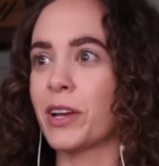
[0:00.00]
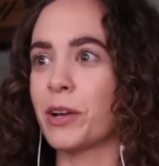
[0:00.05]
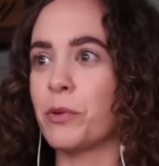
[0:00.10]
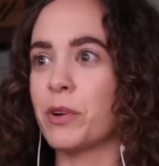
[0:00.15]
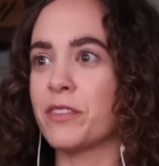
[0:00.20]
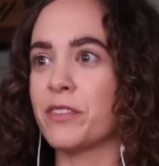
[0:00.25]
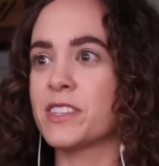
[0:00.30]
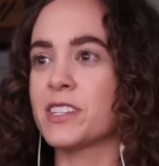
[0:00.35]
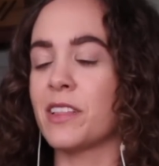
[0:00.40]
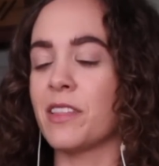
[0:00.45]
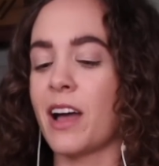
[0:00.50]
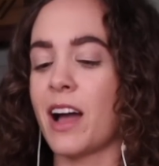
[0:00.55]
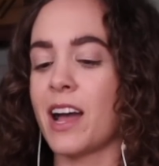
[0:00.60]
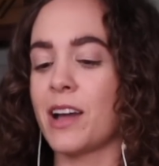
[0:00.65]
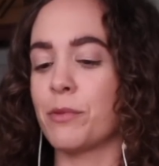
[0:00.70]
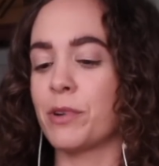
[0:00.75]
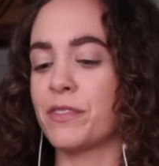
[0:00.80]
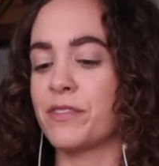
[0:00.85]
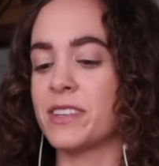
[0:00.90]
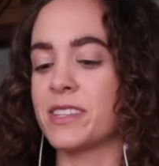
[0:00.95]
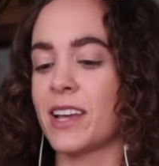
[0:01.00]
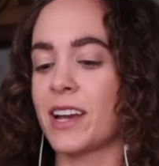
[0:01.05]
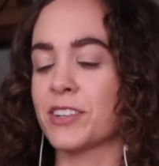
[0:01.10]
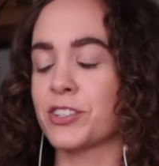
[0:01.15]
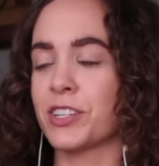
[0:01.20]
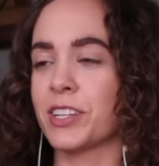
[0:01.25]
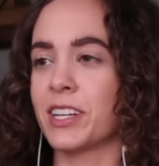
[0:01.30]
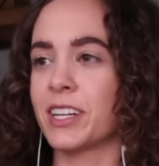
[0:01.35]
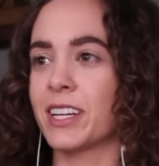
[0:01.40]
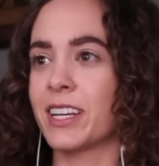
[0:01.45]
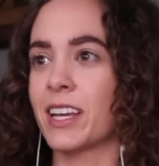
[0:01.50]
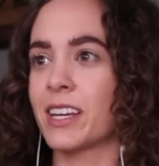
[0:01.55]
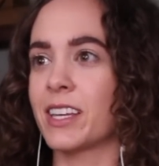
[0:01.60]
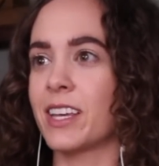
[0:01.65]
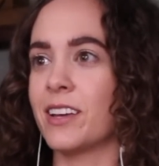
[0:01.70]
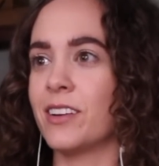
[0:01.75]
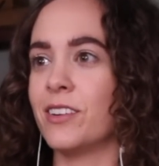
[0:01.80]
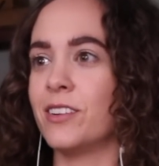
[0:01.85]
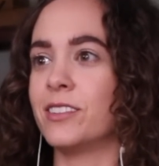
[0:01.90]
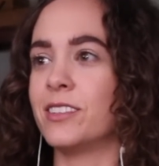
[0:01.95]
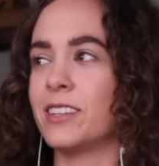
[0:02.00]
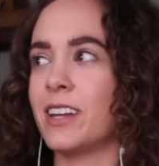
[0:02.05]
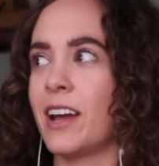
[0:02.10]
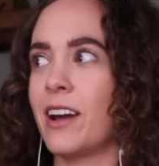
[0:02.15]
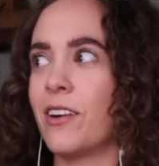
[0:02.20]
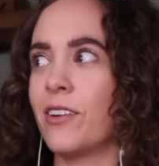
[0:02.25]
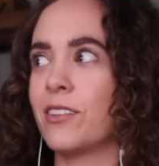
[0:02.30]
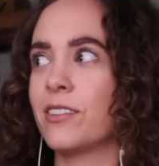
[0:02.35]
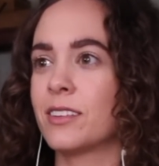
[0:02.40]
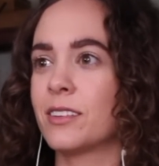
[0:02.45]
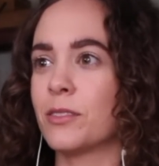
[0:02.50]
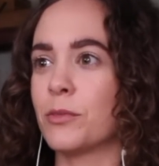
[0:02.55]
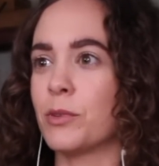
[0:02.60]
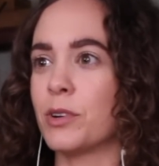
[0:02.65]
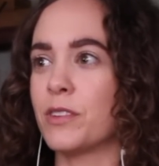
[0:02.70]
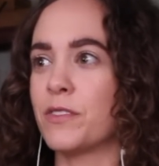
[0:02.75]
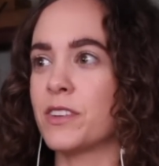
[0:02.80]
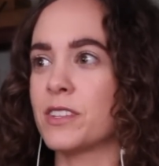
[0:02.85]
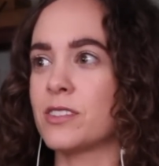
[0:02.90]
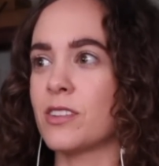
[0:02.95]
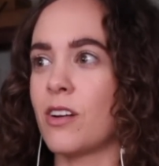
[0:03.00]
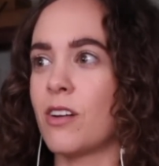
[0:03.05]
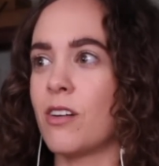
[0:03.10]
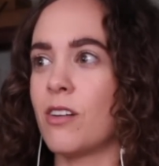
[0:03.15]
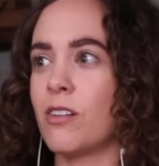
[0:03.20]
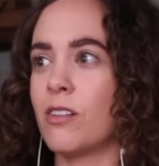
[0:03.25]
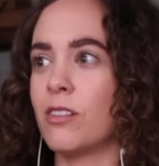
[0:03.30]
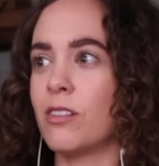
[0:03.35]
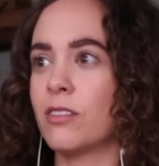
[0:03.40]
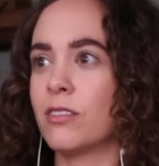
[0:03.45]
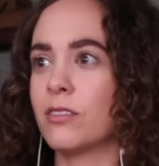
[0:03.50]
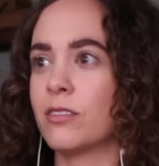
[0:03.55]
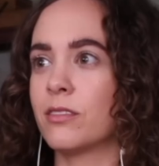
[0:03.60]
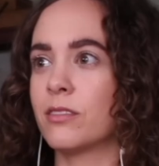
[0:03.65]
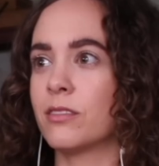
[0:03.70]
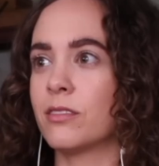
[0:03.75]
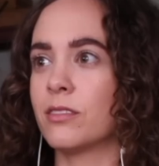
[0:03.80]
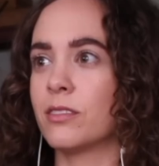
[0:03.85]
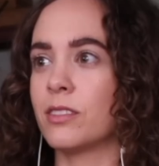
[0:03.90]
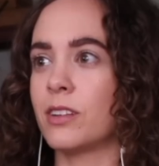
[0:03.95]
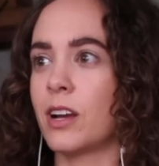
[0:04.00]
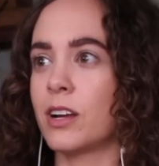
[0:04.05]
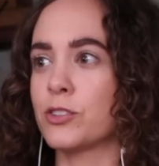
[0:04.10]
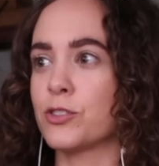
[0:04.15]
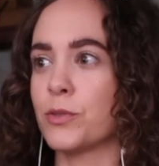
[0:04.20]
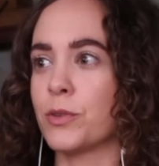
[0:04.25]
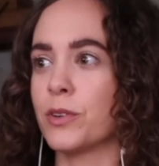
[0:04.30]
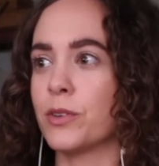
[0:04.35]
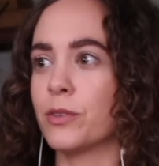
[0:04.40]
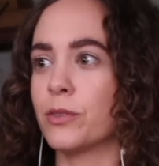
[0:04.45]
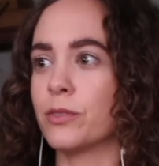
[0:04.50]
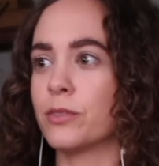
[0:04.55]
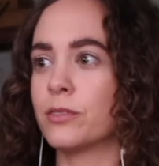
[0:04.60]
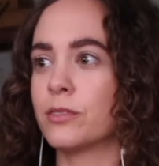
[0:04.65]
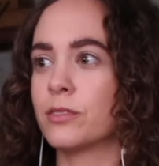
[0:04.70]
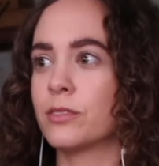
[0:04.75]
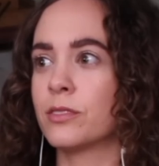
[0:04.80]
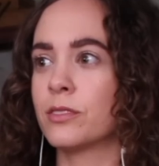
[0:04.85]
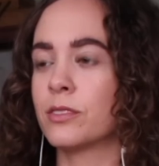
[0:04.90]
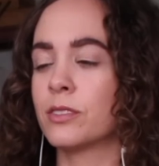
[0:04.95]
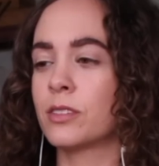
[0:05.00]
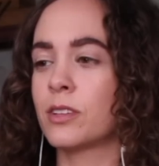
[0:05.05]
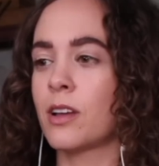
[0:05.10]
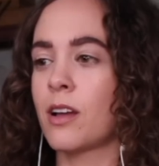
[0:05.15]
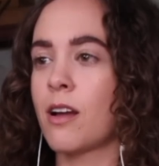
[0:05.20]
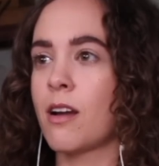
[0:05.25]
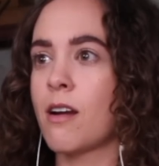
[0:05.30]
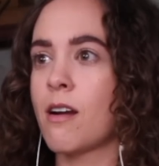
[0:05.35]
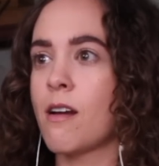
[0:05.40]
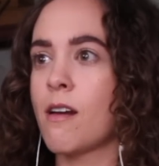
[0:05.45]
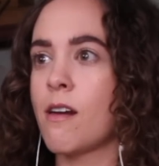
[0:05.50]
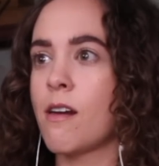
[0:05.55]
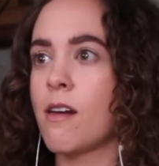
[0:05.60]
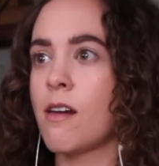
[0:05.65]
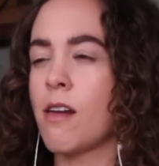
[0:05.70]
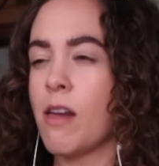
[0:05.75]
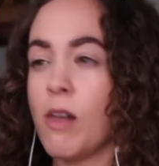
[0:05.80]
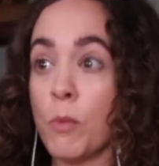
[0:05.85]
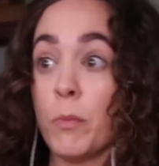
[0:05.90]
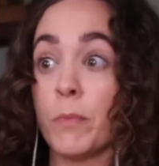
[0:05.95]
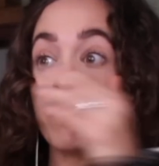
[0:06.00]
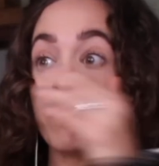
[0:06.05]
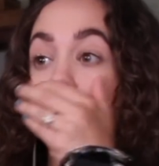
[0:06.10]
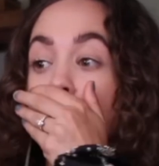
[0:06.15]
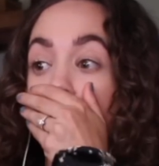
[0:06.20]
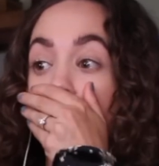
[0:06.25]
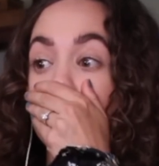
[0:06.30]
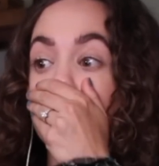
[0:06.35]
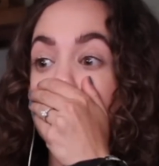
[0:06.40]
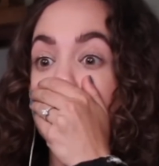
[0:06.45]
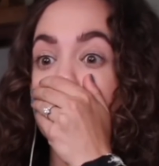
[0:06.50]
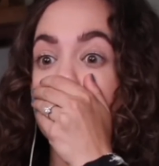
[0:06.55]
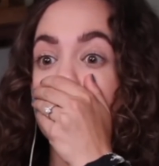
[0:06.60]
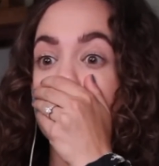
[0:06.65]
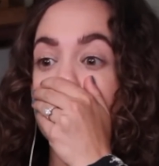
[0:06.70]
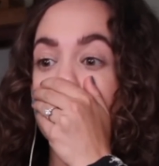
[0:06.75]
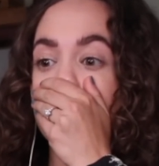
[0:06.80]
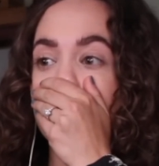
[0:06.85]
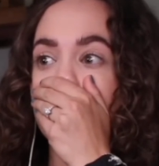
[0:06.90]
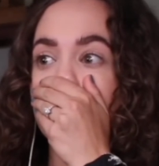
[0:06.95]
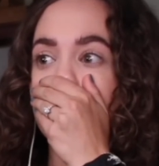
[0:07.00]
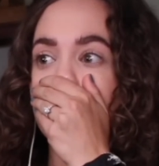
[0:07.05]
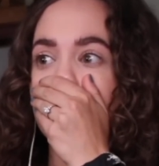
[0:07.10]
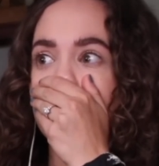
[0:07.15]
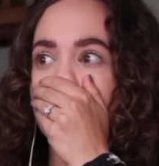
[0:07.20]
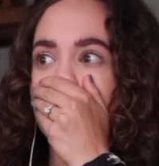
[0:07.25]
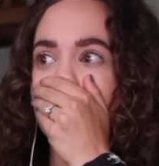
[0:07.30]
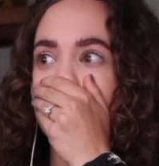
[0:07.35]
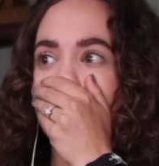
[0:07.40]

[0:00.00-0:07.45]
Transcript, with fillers: Like, what if it's a lie? What if he's actually gonna get killed now? What if it's all Not true. Oh, no.